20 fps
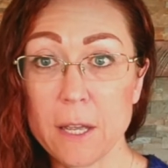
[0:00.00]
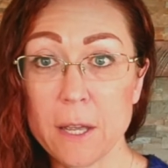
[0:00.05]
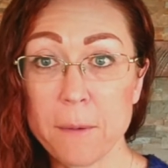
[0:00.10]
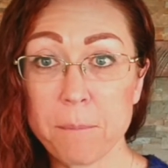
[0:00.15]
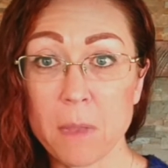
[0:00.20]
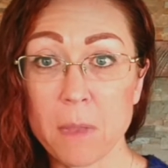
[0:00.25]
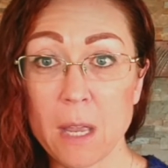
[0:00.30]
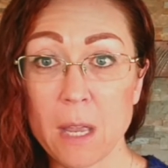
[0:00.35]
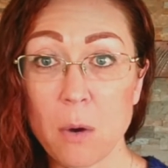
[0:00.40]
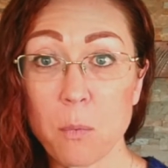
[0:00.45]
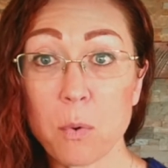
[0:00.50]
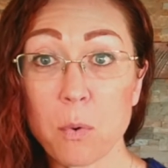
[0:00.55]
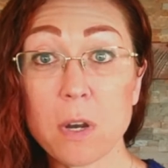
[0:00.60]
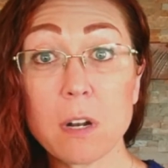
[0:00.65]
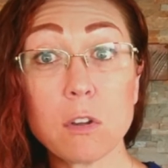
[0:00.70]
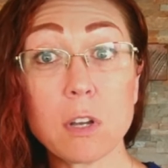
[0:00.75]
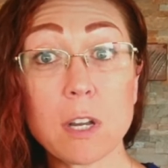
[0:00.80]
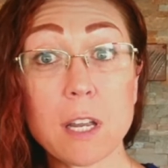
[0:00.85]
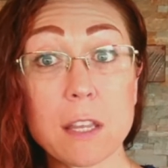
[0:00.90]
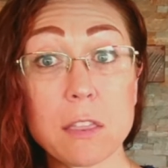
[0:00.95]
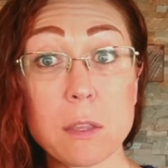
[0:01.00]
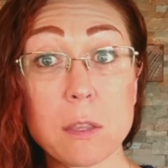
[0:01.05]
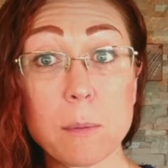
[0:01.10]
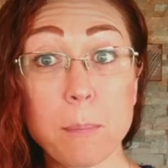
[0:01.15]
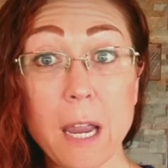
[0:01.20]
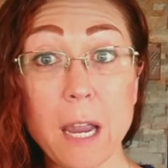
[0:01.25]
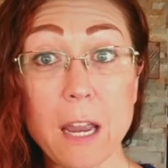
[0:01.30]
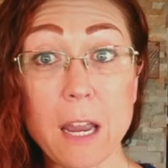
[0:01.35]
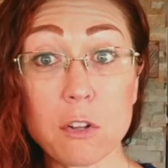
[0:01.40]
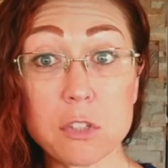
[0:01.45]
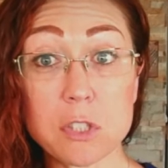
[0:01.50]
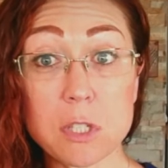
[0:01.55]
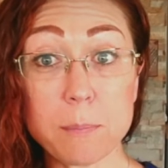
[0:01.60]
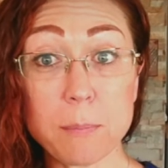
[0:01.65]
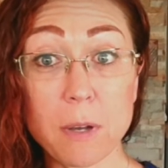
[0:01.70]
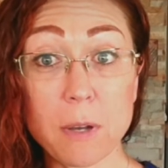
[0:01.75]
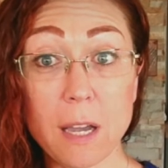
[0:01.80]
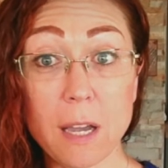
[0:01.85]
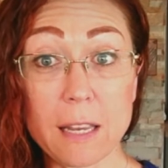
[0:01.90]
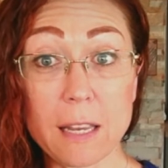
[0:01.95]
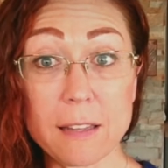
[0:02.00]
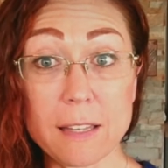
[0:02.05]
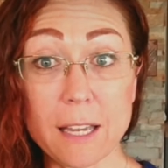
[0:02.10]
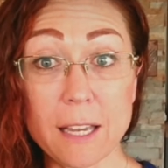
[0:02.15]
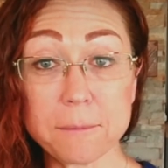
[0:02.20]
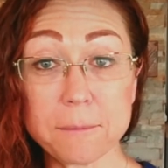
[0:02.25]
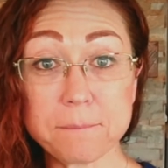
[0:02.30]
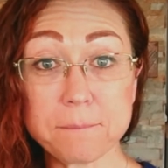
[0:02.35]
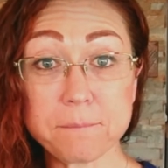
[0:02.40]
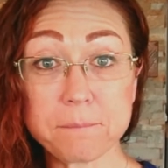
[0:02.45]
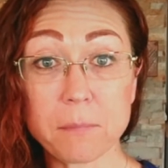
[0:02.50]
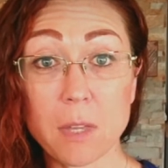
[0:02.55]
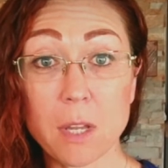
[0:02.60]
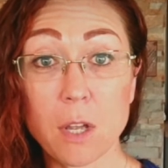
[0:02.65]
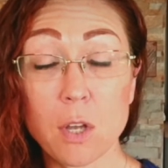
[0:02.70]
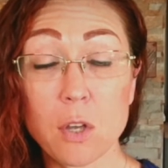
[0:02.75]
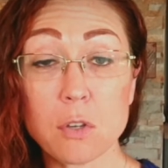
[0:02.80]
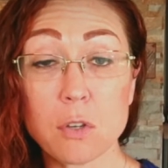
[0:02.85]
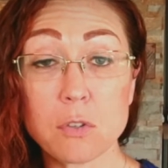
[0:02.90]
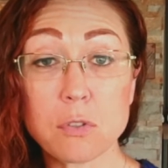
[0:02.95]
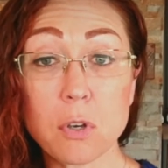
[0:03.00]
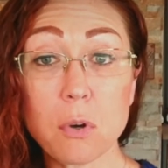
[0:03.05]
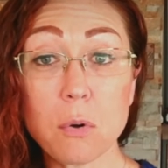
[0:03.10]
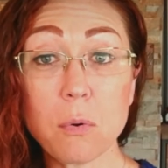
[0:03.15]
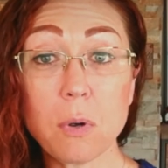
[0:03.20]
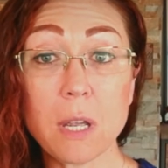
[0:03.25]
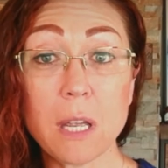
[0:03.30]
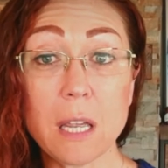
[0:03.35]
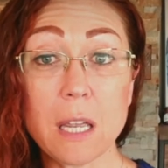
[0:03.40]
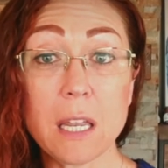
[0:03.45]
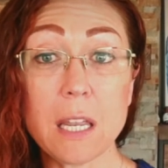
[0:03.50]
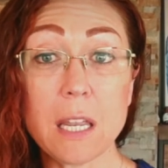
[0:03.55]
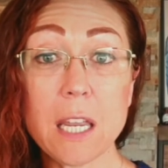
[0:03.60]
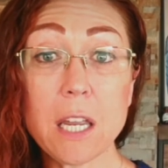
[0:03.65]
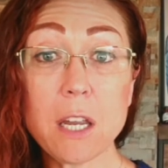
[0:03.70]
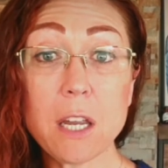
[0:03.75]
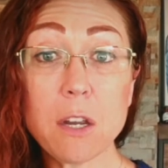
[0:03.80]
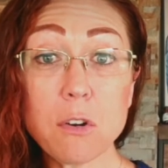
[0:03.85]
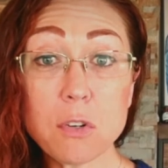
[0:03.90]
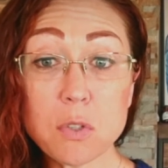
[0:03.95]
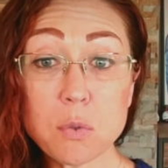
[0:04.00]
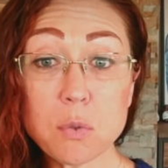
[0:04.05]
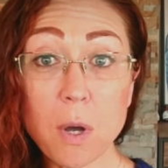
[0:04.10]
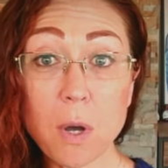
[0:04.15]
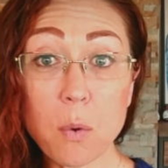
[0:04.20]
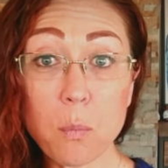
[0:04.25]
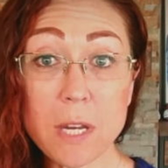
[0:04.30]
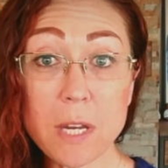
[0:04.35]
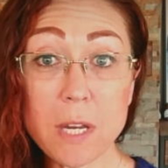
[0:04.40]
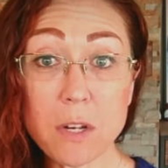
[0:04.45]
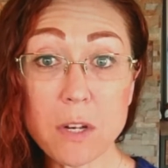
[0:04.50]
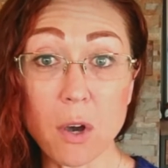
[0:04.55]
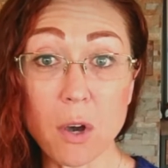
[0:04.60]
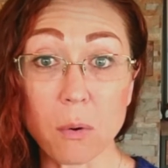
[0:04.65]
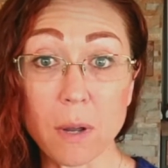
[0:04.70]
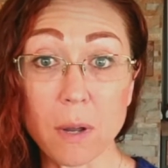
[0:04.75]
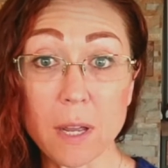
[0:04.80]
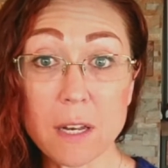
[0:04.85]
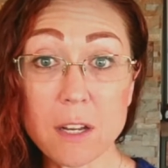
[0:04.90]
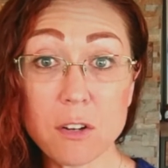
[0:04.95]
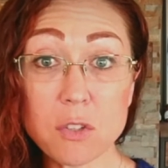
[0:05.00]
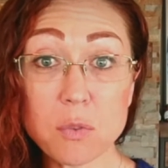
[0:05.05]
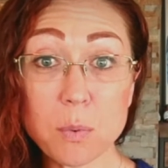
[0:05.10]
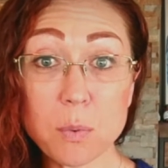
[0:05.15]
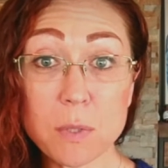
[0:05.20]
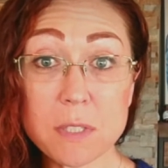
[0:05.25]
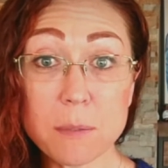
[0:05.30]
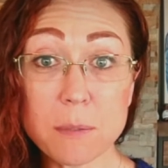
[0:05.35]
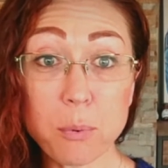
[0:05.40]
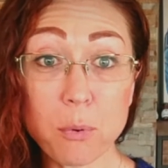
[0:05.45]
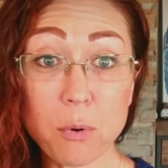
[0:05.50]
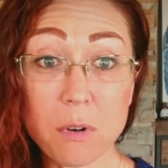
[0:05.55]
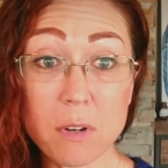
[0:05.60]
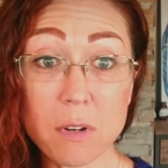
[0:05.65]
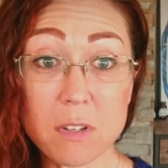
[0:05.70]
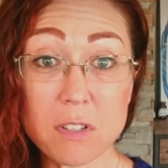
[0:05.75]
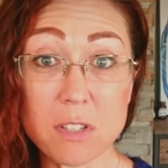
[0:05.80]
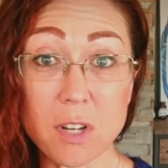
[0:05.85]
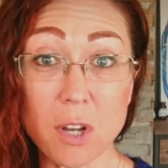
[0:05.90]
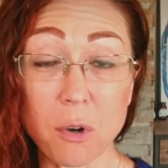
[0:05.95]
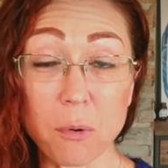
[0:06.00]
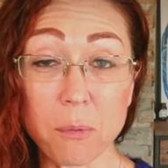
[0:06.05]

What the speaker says: And we're going to look at the biology behind that. So here's what we know, and here's what's important to know.